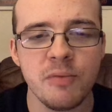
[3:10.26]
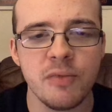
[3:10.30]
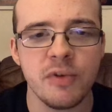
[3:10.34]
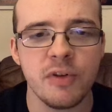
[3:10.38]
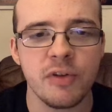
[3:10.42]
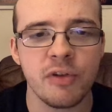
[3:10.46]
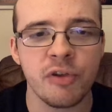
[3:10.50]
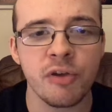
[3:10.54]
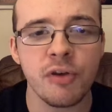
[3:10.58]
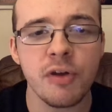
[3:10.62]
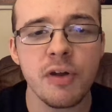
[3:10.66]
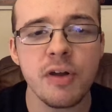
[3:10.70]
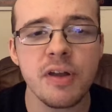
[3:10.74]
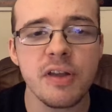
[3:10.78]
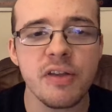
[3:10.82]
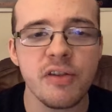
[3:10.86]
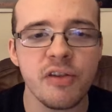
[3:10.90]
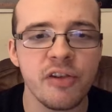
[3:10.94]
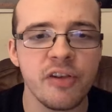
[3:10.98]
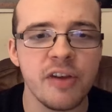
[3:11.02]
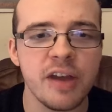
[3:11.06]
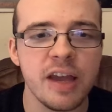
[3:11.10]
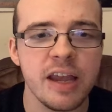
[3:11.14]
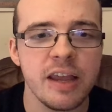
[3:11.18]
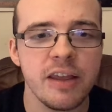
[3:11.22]
certain
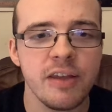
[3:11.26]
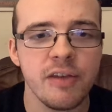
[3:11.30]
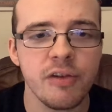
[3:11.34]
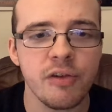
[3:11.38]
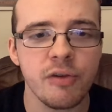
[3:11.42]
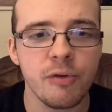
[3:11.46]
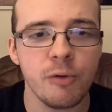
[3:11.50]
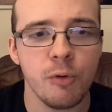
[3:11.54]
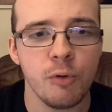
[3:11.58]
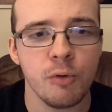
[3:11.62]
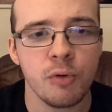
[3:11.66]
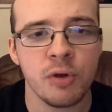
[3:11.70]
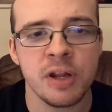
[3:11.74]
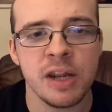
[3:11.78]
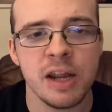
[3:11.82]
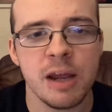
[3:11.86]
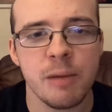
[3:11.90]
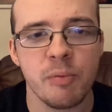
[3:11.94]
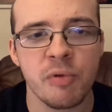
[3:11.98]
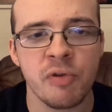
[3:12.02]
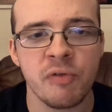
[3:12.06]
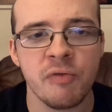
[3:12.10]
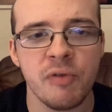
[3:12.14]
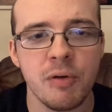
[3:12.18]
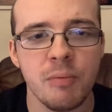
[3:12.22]
scenes or
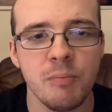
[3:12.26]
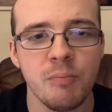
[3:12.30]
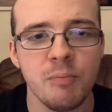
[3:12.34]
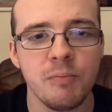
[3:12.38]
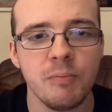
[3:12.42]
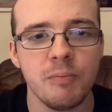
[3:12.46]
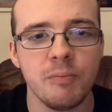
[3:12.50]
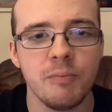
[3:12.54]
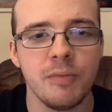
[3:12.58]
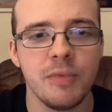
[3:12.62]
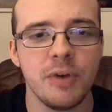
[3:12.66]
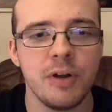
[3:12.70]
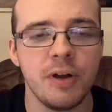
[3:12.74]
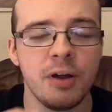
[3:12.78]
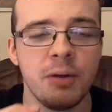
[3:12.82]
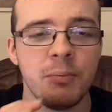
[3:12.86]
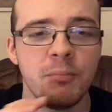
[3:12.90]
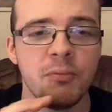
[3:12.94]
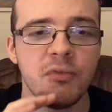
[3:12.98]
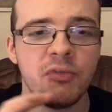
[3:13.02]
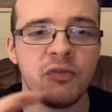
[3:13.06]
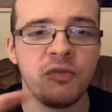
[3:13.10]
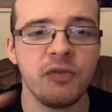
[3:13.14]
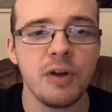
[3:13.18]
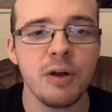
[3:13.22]
clips from
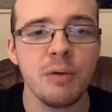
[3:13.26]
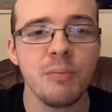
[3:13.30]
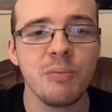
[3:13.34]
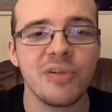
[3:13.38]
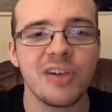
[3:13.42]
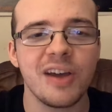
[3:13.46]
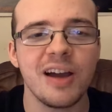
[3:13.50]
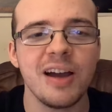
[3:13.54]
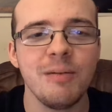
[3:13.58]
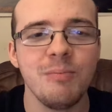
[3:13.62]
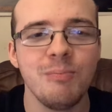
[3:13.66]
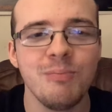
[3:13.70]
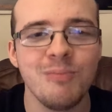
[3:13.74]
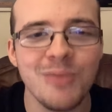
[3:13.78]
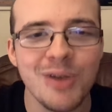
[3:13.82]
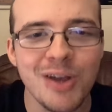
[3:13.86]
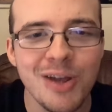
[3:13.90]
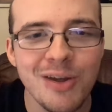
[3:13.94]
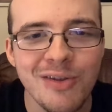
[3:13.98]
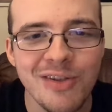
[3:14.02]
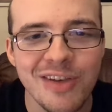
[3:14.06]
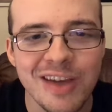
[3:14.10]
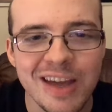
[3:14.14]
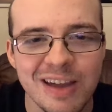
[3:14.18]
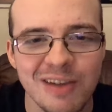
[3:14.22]
films and
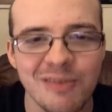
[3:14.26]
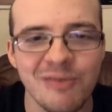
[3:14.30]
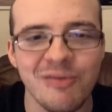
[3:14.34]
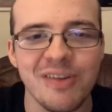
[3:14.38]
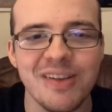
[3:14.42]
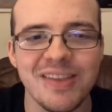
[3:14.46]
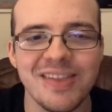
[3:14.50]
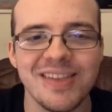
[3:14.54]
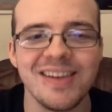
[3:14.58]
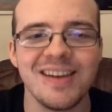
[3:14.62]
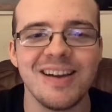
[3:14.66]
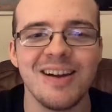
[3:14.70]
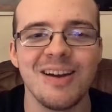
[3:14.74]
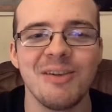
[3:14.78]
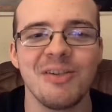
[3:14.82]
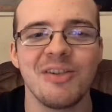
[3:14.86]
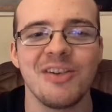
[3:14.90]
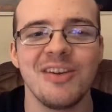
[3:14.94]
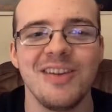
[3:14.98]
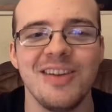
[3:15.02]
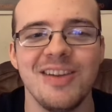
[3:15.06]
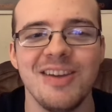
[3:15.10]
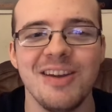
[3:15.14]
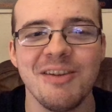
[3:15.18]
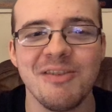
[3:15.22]
music videos
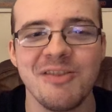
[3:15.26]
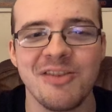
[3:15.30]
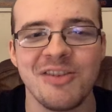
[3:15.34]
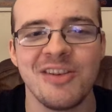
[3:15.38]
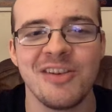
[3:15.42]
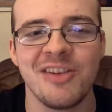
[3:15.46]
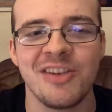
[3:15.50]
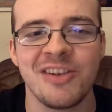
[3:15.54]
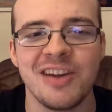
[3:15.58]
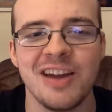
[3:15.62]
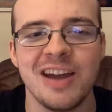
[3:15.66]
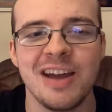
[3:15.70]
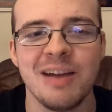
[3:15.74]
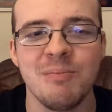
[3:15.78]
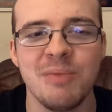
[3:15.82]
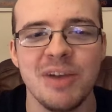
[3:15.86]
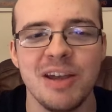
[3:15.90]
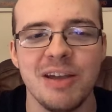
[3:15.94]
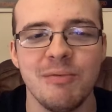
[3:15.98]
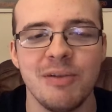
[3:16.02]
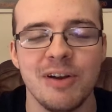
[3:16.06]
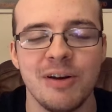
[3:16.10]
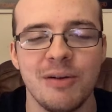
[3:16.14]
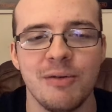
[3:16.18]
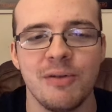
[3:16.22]
that used to scare
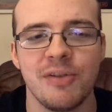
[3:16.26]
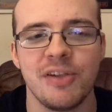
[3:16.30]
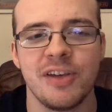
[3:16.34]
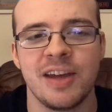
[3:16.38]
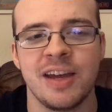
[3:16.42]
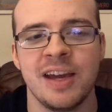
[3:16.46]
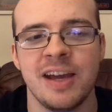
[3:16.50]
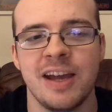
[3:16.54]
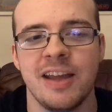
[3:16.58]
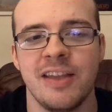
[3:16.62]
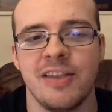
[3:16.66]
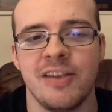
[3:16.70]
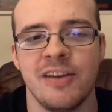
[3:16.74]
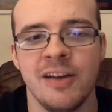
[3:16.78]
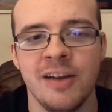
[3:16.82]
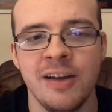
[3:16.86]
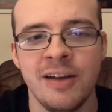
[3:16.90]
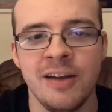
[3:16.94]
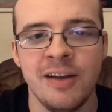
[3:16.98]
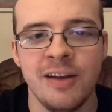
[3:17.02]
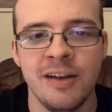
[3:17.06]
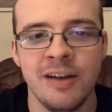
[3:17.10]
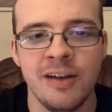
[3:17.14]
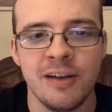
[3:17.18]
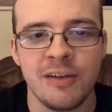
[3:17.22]
me when I was a kid.
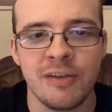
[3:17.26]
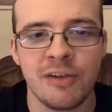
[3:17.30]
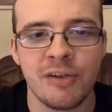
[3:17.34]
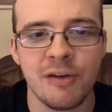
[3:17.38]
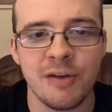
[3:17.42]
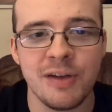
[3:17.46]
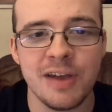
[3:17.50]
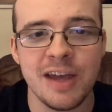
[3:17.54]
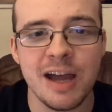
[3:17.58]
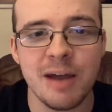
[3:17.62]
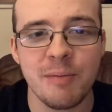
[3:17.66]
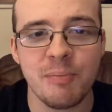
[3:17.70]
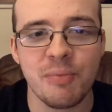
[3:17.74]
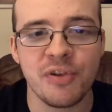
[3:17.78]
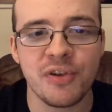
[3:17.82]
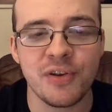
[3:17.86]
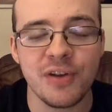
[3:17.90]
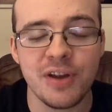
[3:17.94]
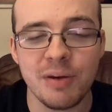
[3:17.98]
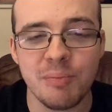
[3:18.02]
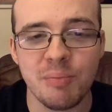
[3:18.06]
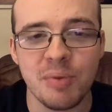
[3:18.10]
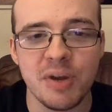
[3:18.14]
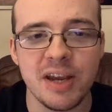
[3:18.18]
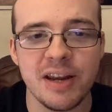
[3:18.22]
So it's
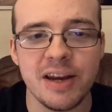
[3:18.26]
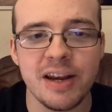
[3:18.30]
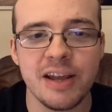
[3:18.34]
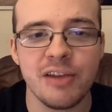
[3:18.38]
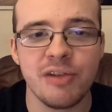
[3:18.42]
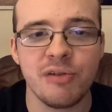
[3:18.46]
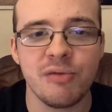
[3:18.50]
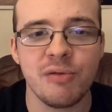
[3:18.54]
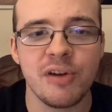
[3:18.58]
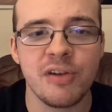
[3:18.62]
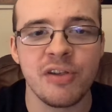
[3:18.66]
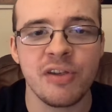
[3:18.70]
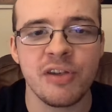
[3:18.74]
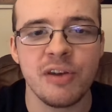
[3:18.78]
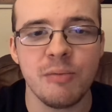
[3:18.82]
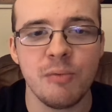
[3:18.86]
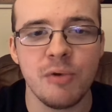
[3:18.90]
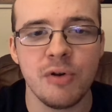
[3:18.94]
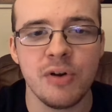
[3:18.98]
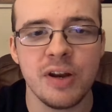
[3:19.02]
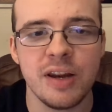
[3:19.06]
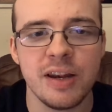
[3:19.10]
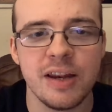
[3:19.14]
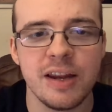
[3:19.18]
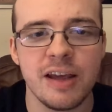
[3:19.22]
going to be an interesting
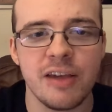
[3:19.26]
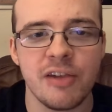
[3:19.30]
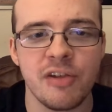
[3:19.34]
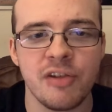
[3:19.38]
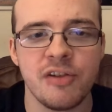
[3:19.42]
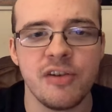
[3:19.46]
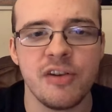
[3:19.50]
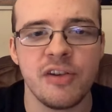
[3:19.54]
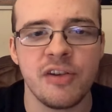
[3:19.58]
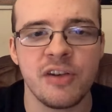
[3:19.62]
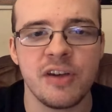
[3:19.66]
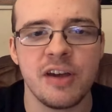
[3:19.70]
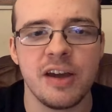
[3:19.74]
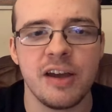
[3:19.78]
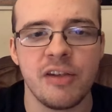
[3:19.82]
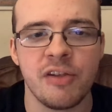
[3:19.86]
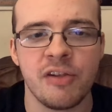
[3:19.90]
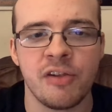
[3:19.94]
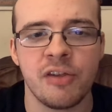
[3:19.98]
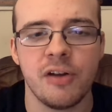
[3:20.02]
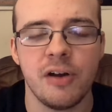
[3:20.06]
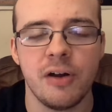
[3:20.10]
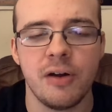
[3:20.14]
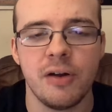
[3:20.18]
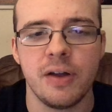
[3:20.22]
one, and let's just get
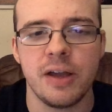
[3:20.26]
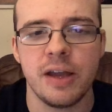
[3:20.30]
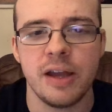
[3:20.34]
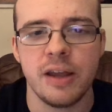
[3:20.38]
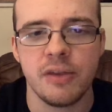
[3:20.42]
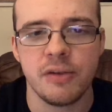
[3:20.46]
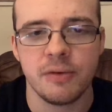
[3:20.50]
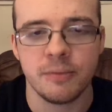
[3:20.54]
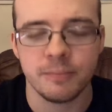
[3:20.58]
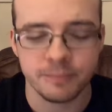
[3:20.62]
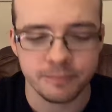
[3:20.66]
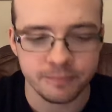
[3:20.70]
started.